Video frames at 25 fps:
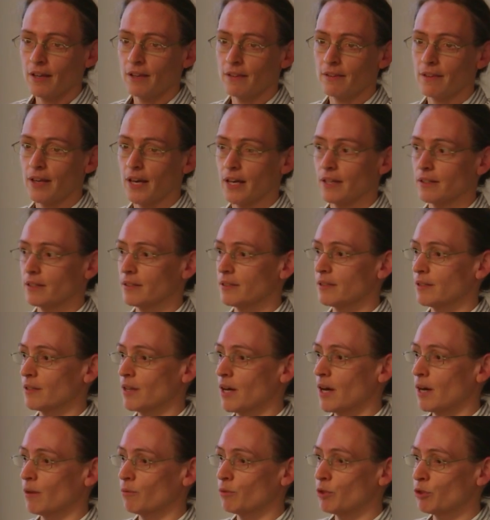that
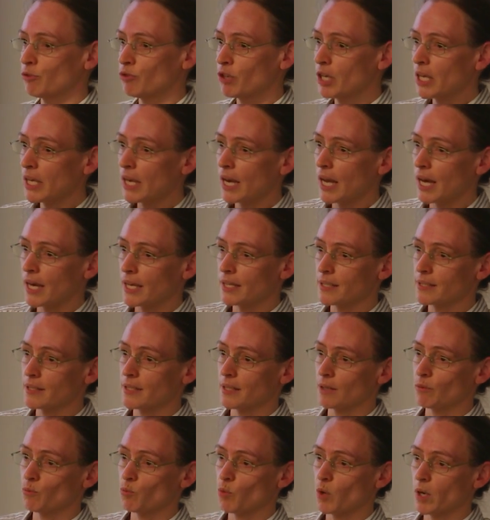we realized
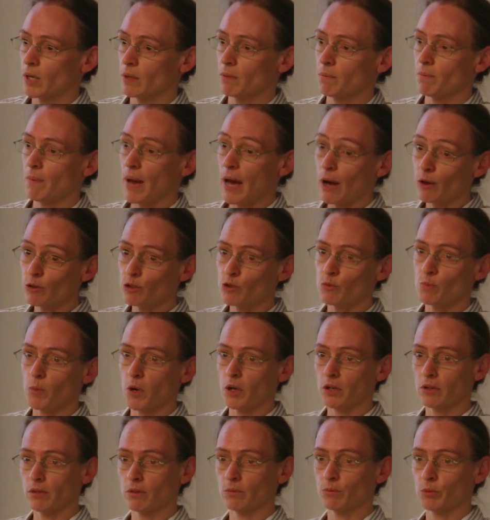that one mouse
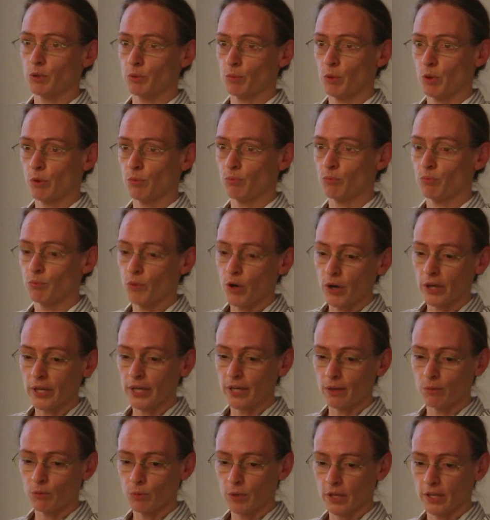model we were
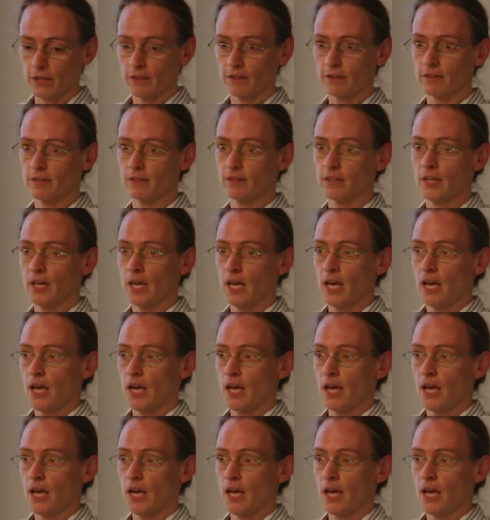working with